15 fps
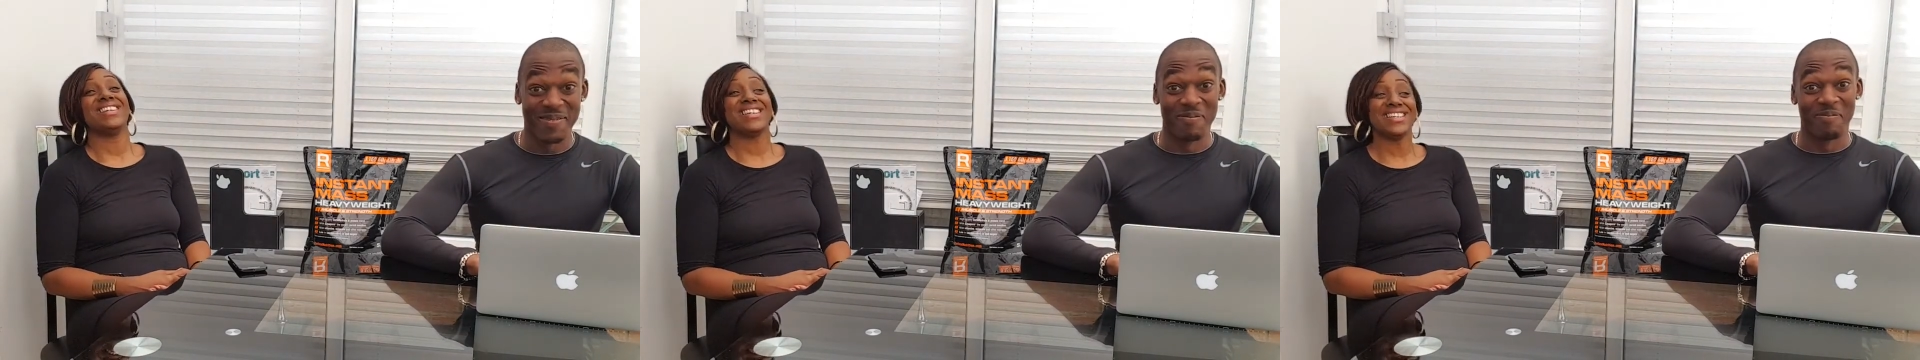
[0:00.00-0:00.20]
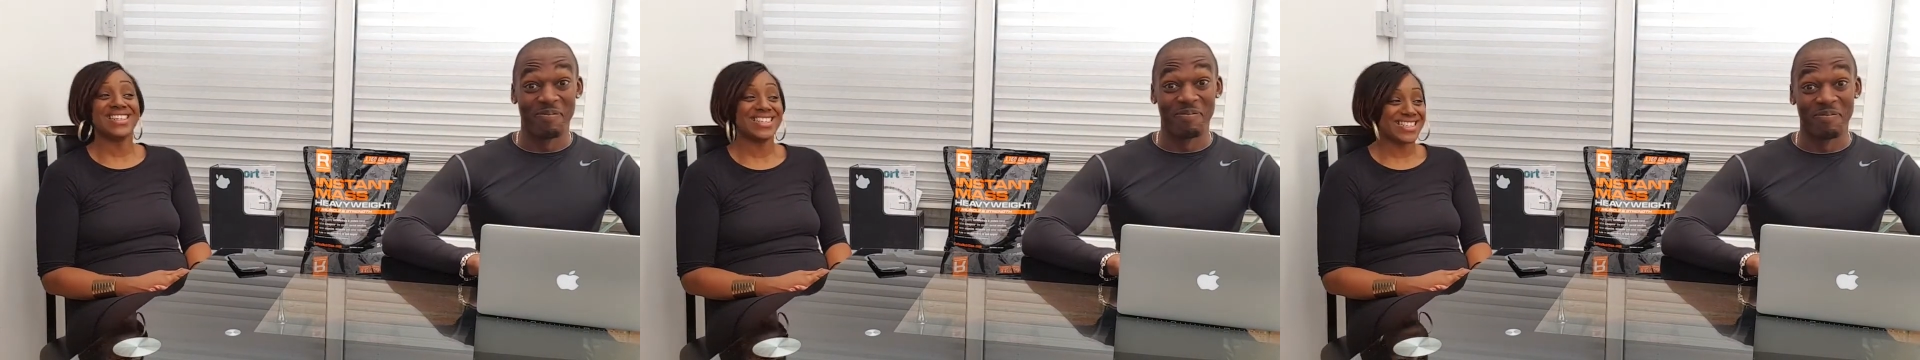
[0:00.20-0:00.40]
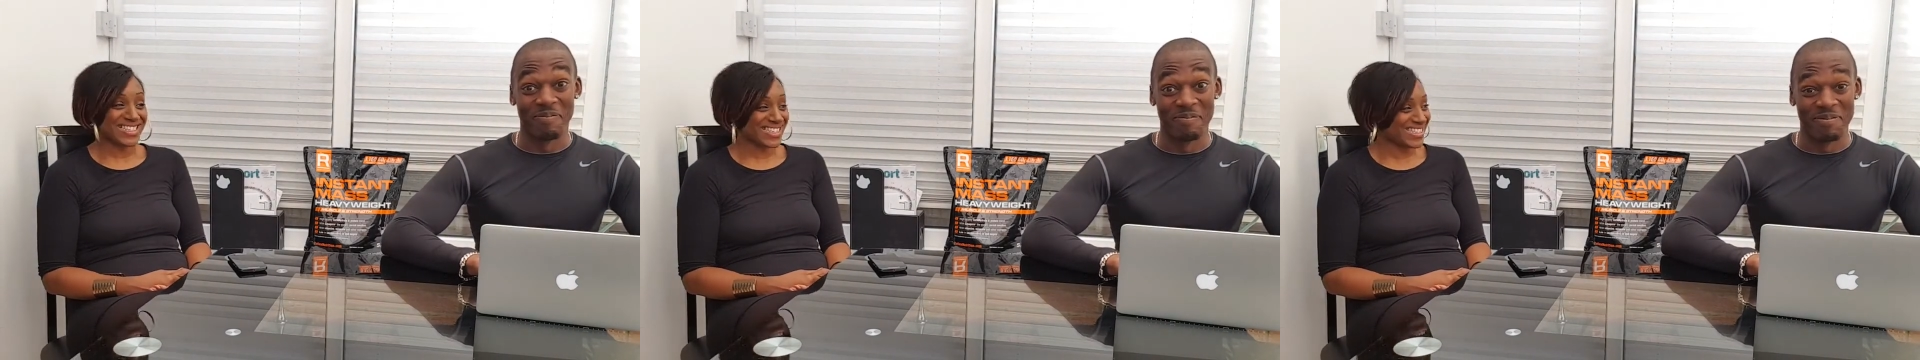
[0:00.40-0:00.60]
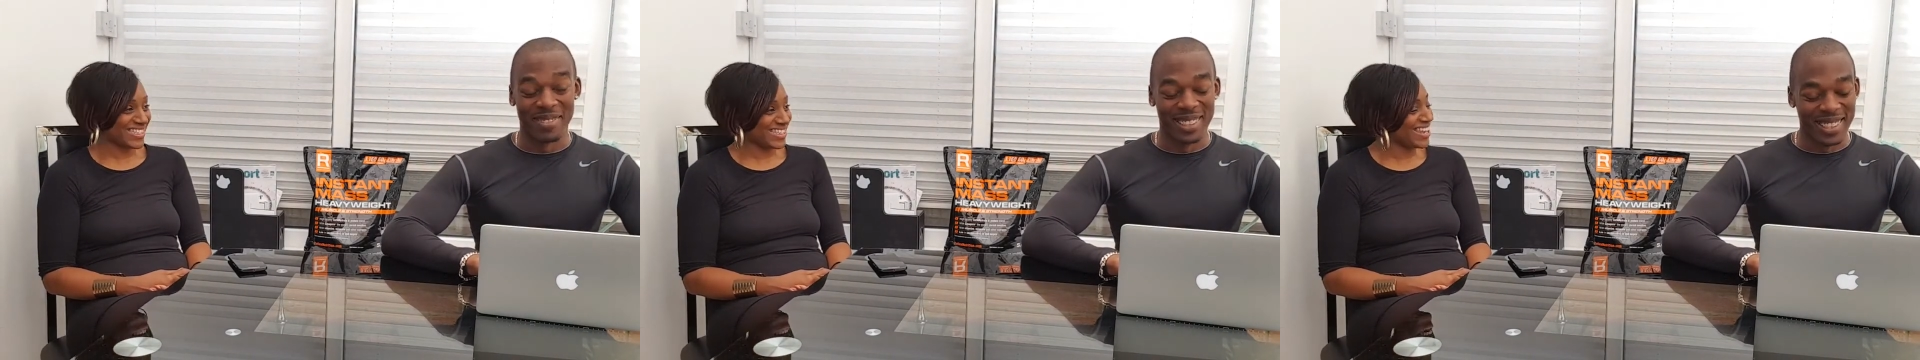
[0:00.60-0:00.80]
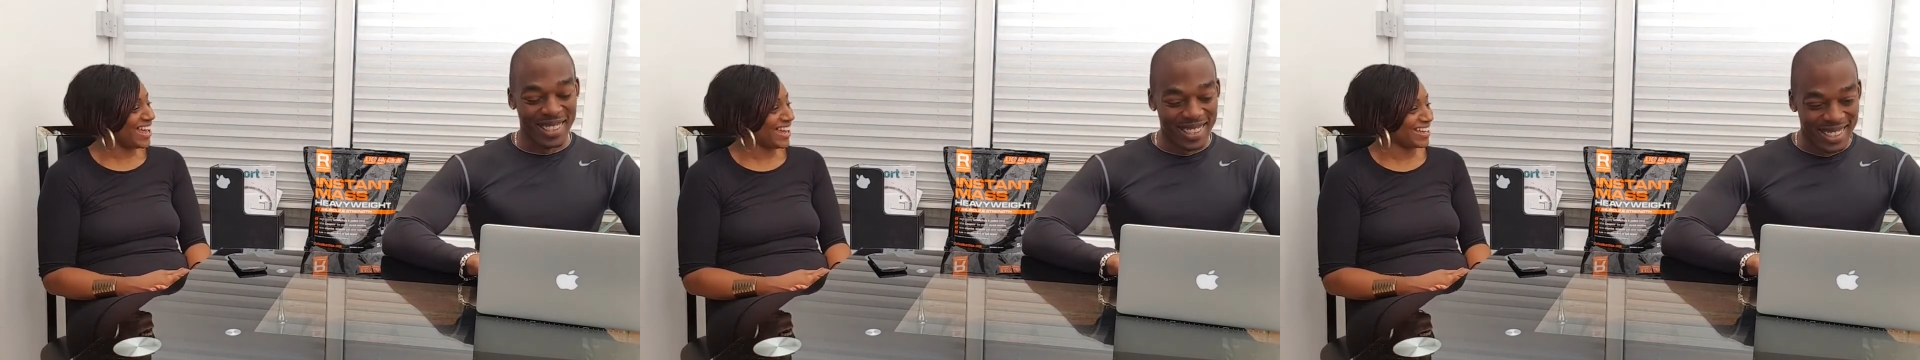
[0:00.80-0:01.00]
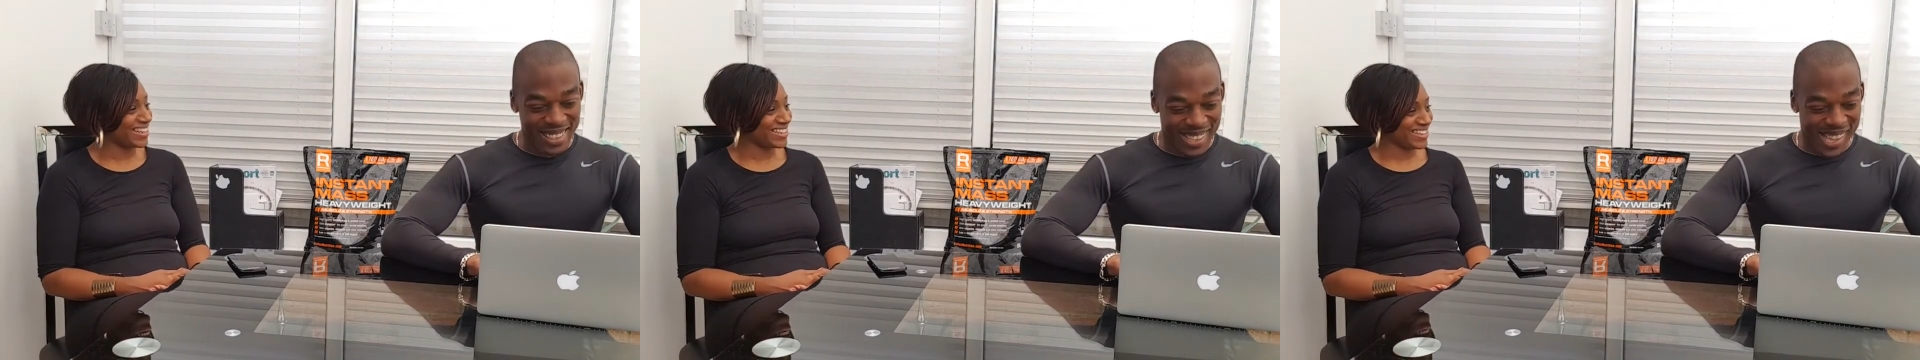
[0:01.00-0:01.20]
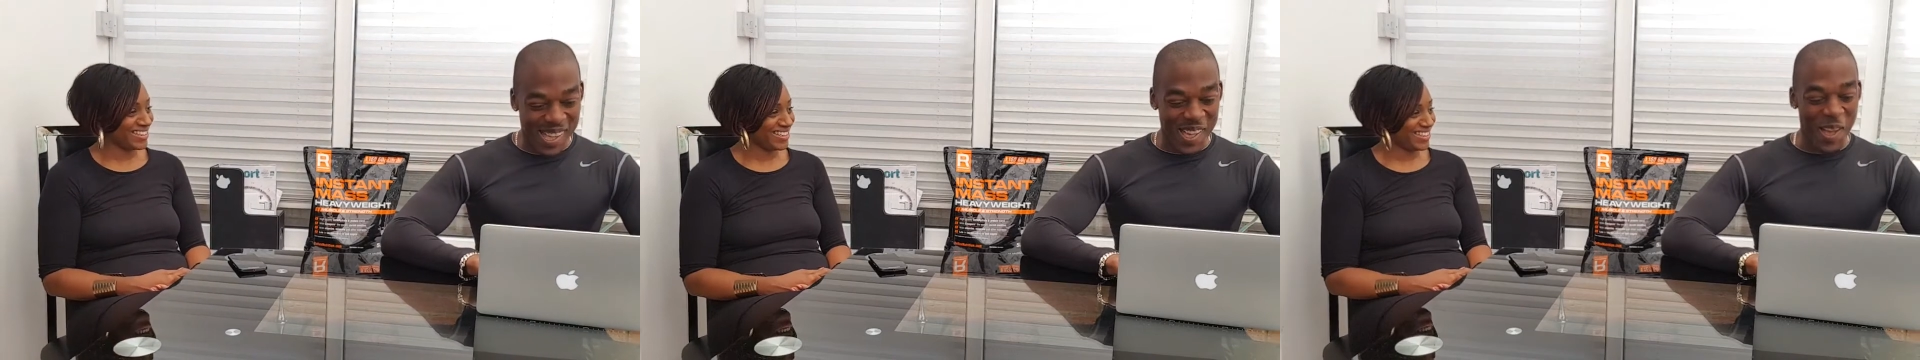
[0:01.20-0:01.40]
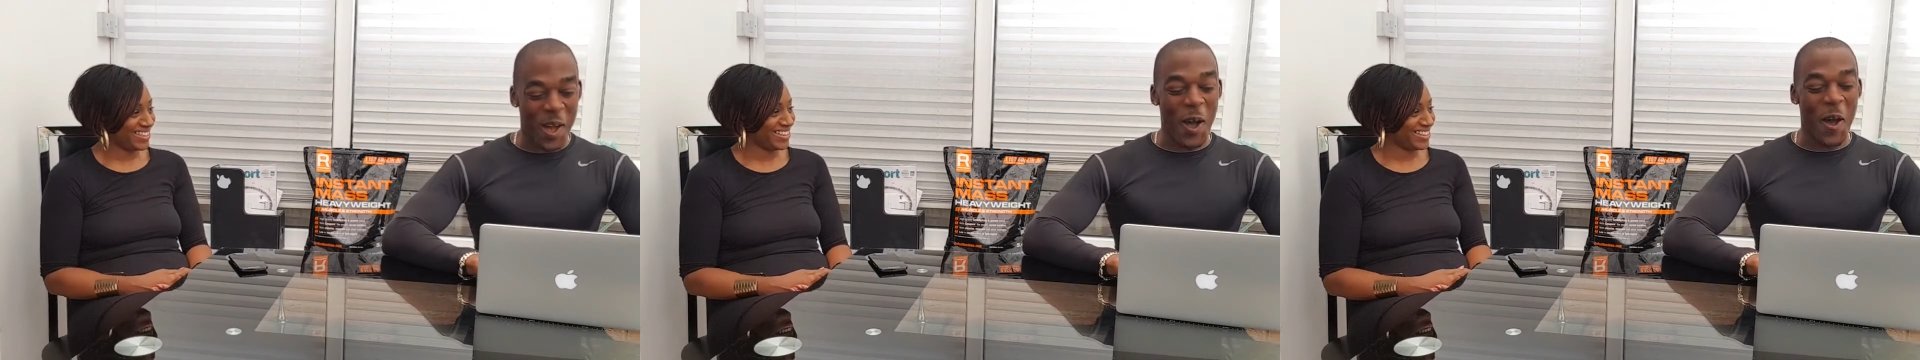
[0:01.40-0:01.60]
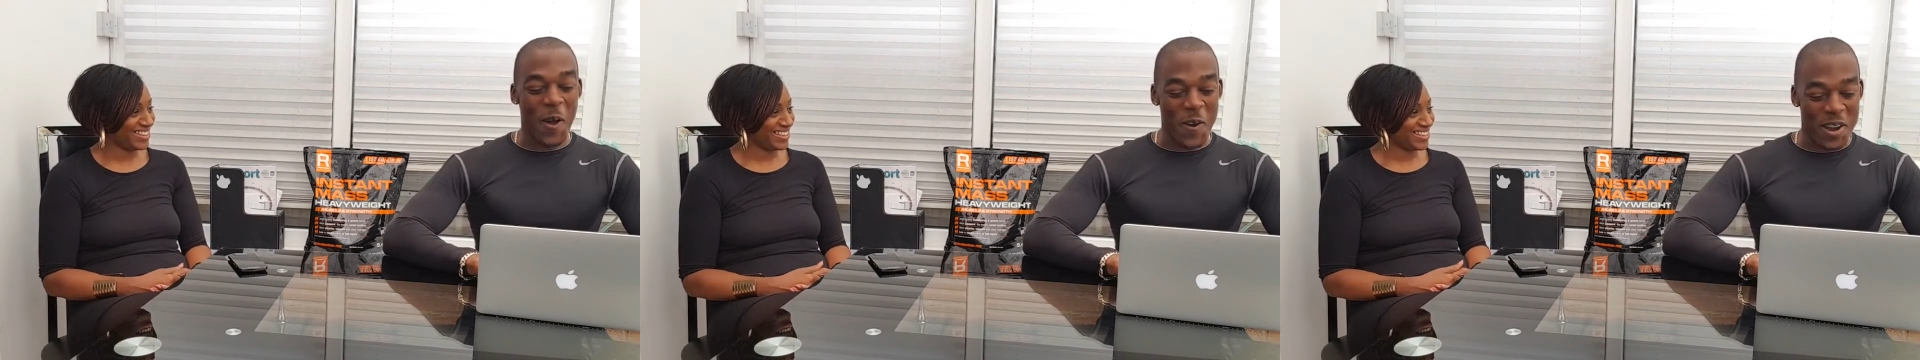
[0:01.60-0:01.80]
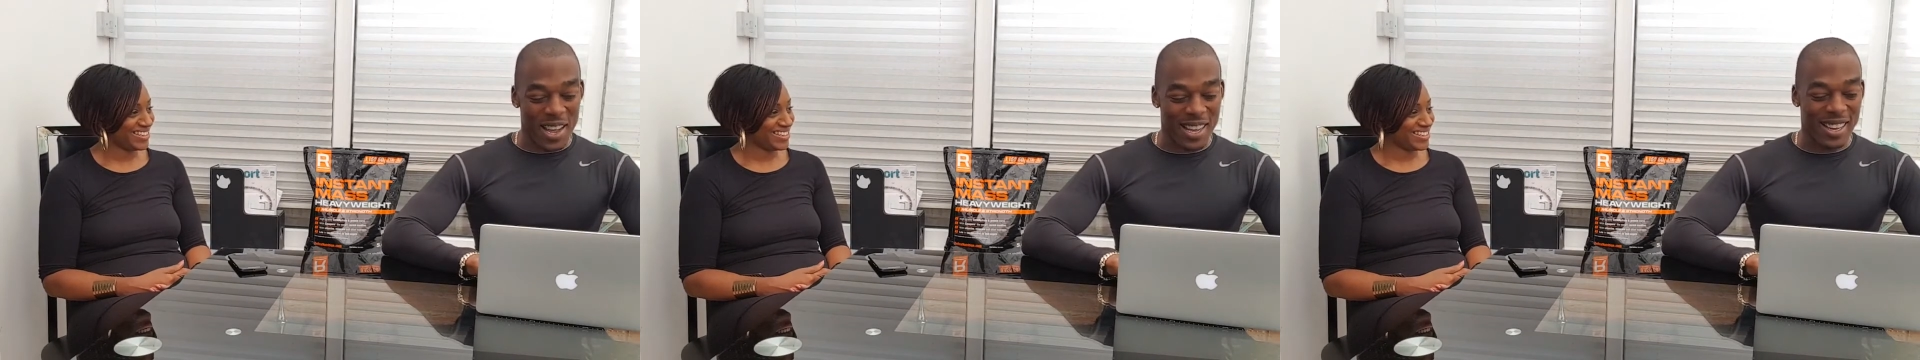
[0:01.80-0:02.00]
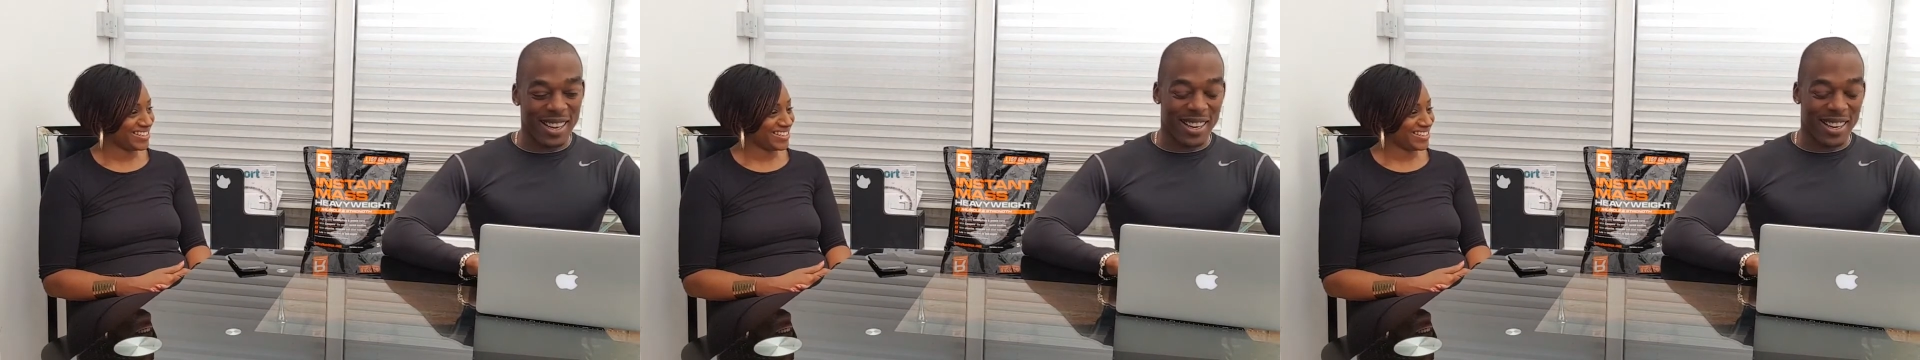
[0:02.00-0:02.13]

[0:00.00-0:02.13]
Speaker 1: it is a snack. All right.